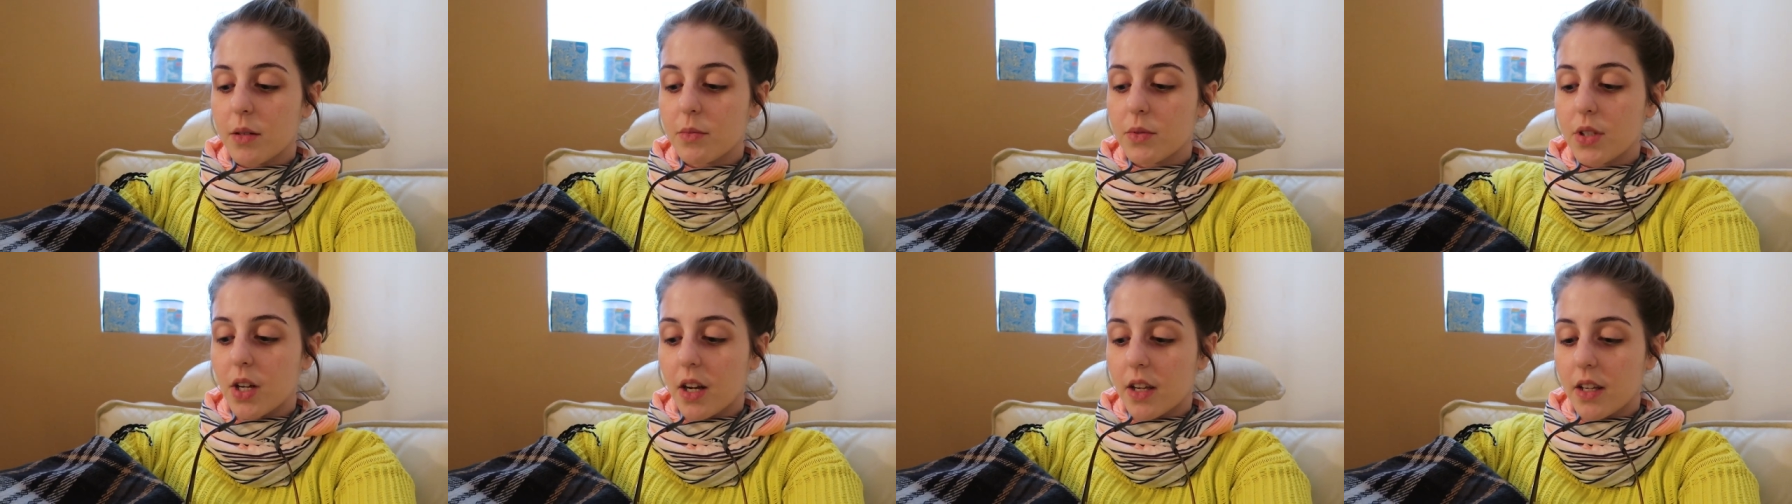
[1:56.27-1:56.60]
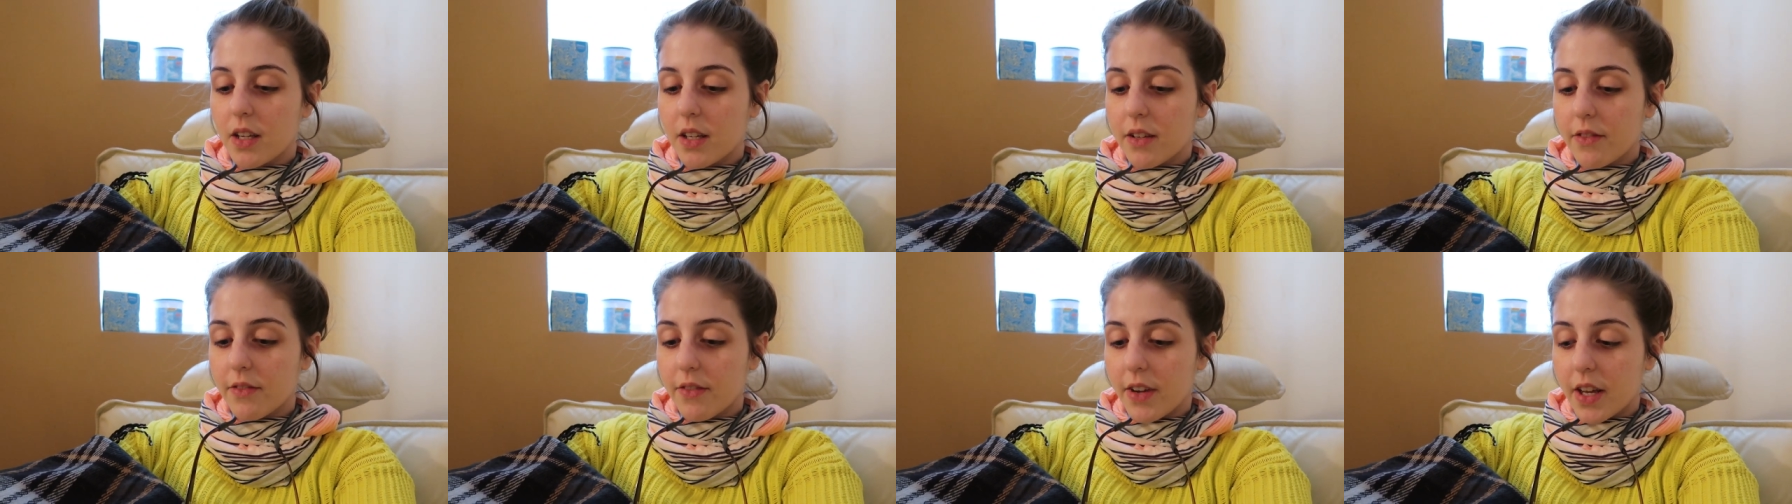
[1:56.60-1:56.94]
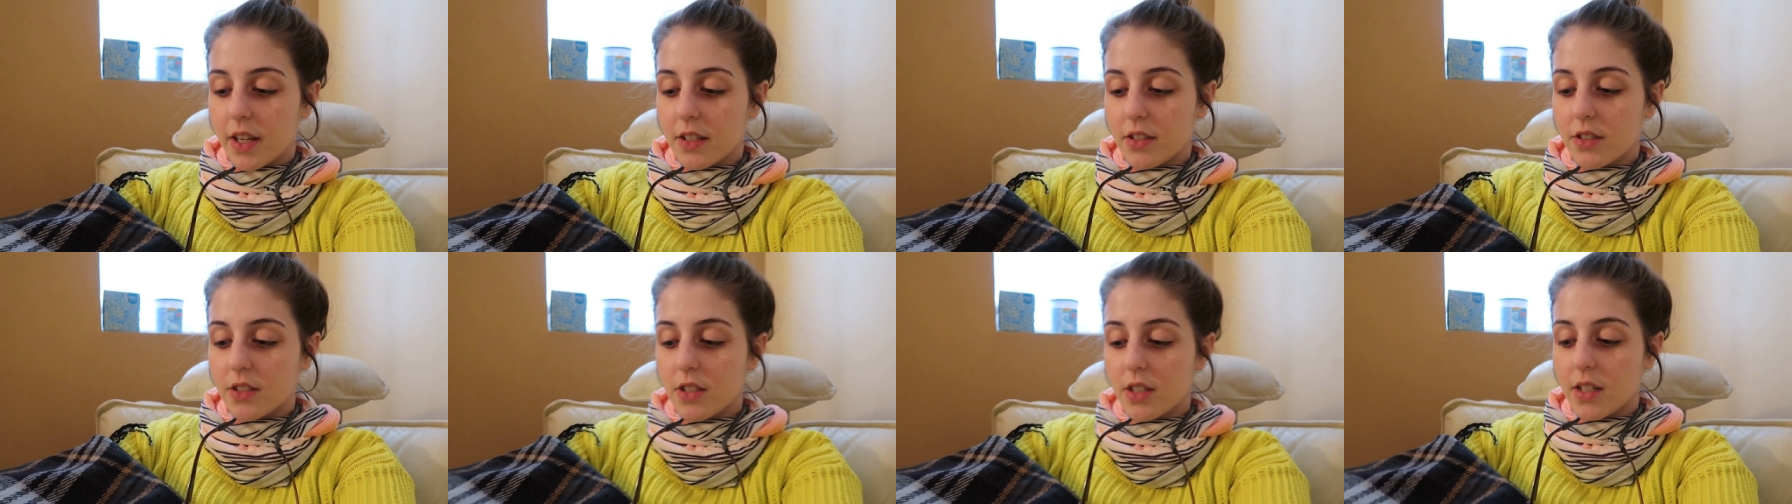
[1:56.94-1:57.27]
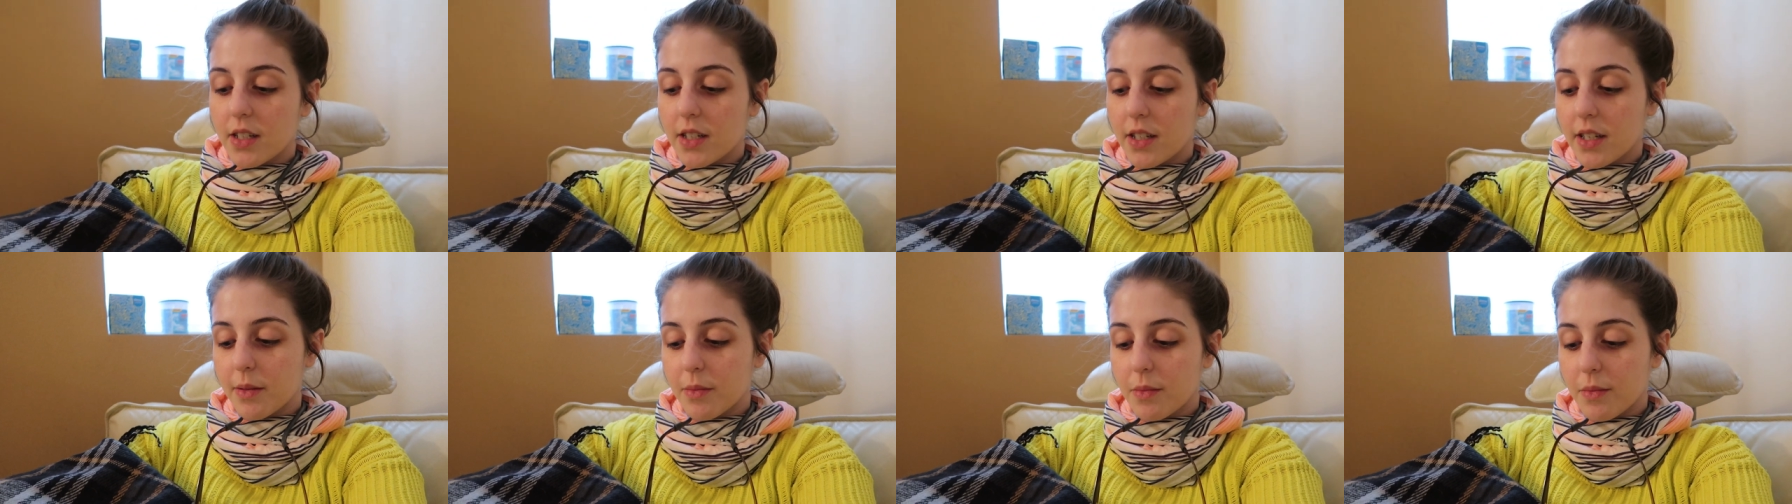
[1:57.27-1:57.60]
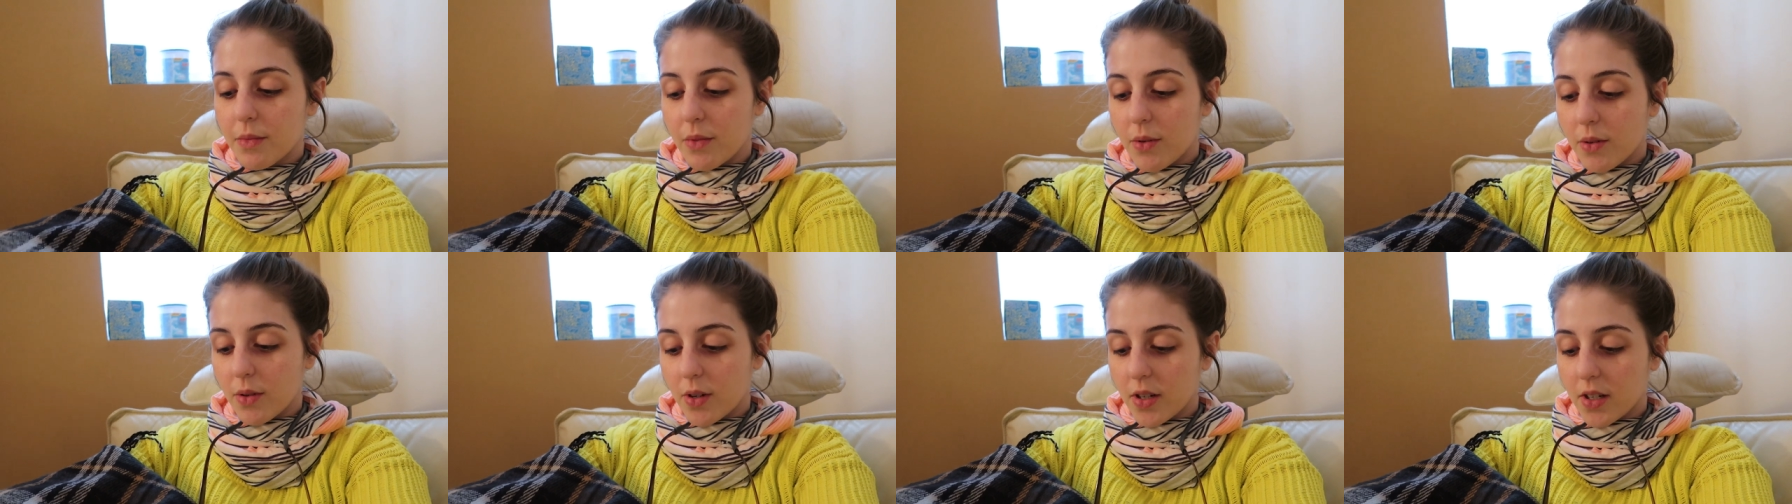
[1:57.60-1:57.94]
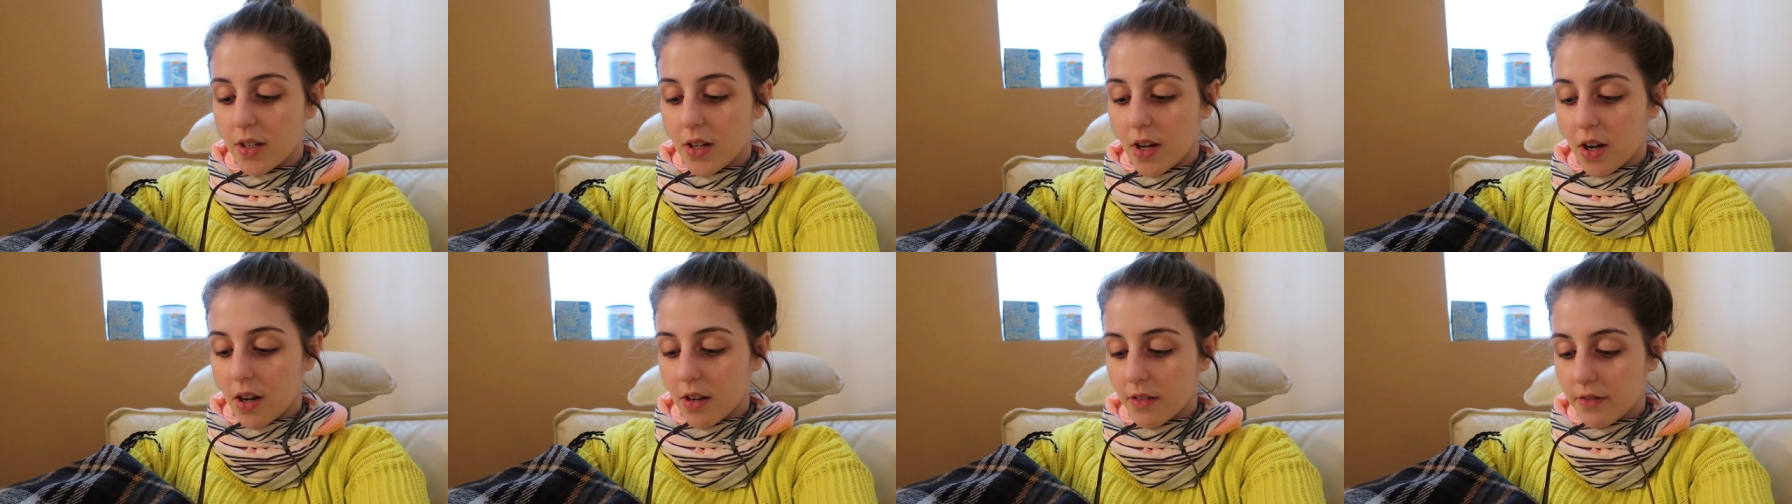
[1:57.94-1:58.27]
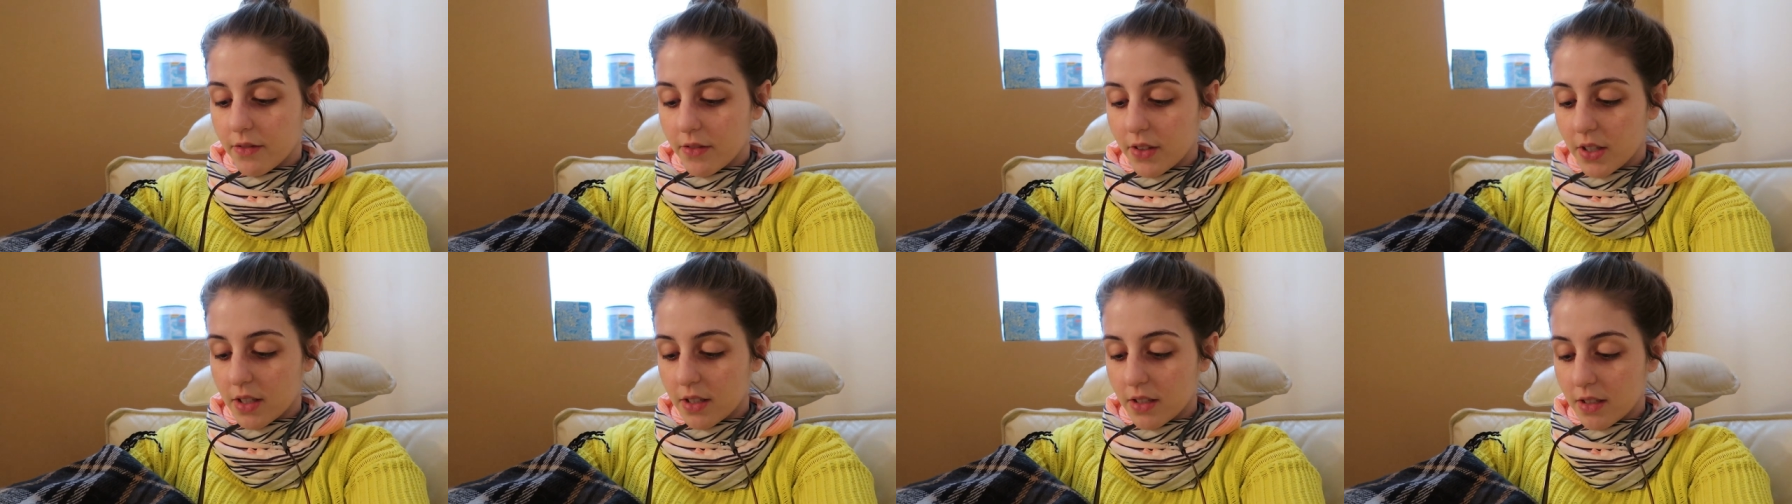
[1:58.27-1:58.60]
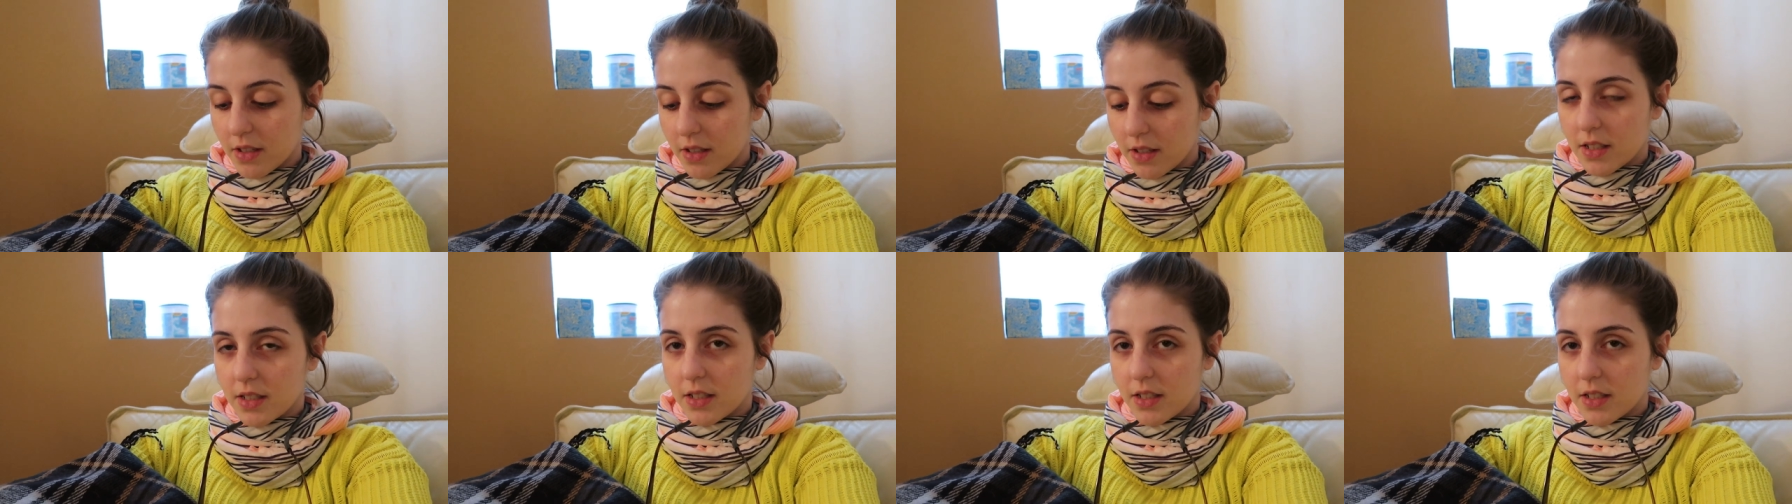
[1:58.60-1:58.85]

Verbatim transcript: I'm talking faster and more often.